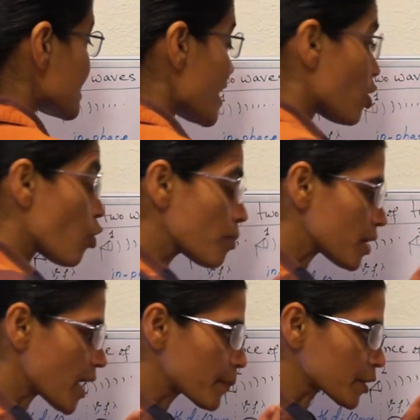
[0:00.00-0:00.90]
they are
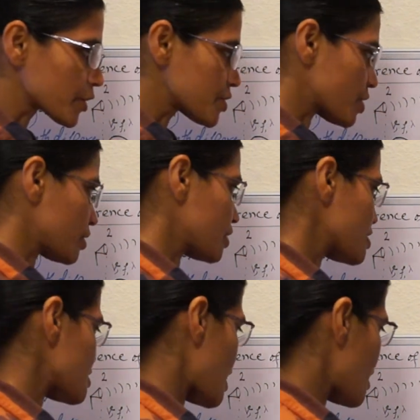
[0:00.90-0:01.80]
overlapping to each other,
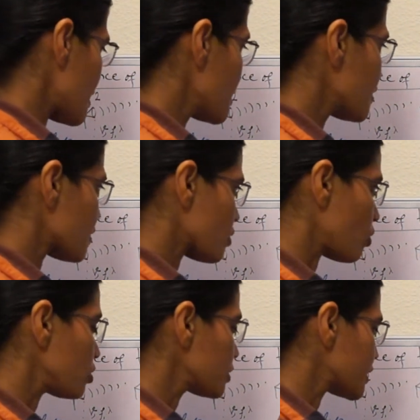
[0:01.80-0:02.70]
these are
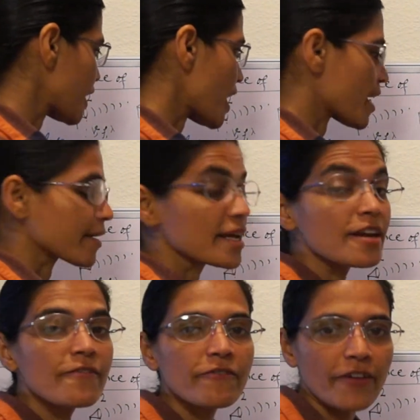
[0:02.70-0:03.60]
they are
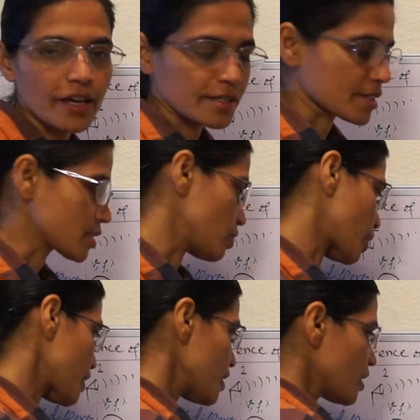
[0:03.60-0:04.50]
in phase,
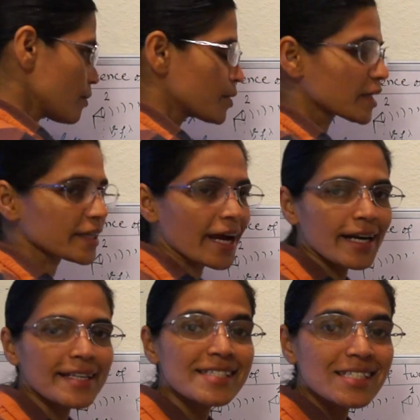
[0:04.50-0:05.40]
okay? Meaning they
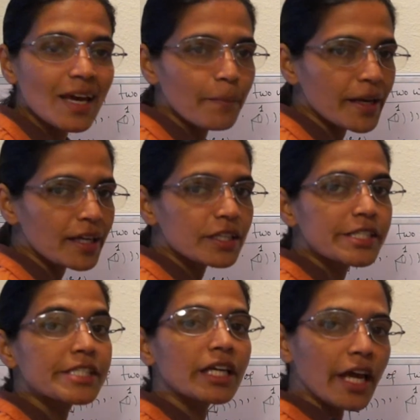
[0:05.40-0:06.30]
are stepping
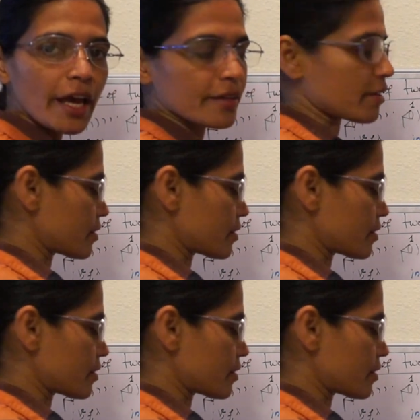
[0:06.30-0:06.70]
together,